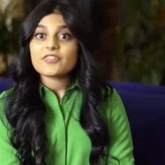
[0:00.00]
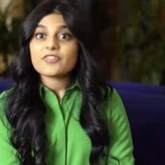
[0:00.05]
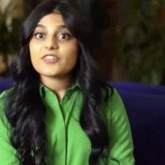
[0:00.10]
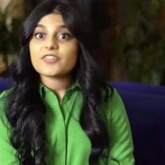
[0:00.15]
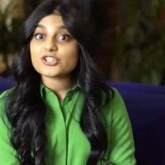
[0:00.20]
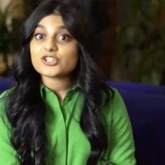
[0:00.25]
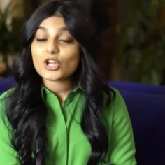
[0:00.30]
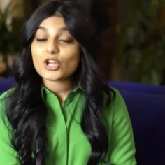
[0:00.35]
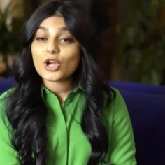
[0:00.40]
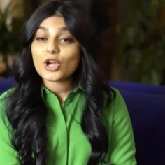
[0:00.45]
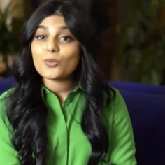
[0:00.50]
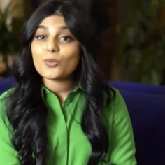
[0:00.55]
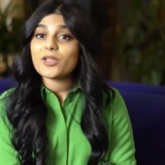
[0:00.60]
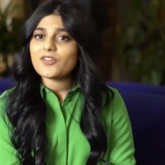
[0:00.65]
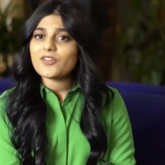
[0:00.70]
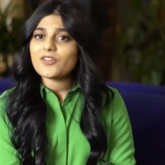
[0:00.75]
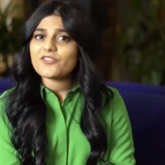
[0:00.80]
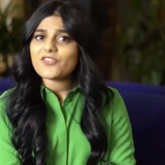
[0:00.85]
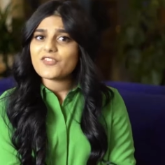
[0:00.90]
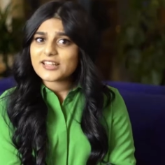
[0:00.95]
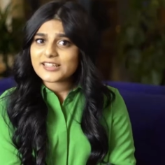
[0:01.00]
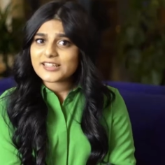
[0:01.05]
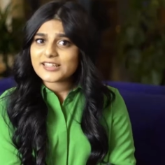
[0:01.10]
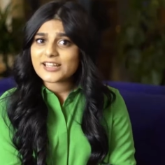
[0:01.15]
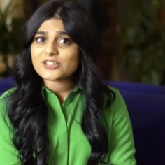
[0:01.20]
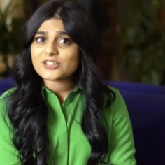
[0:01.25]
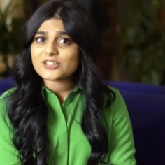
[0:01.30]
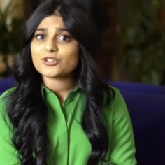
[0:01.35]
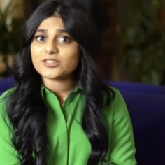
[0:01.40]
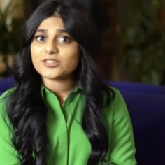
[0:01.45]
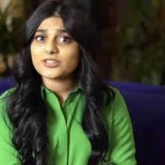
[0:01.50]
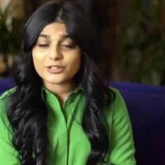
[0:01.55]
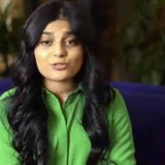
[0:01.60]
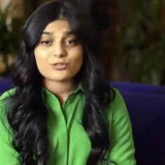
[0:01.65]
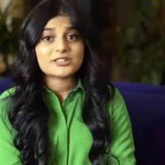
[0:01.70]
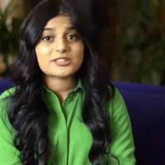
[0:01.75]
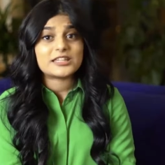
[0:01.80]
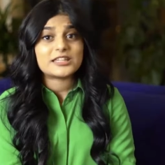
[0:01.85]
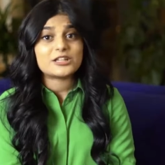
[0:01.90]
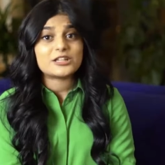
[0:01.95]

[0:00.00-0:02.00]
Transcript: that show we have a financial literacy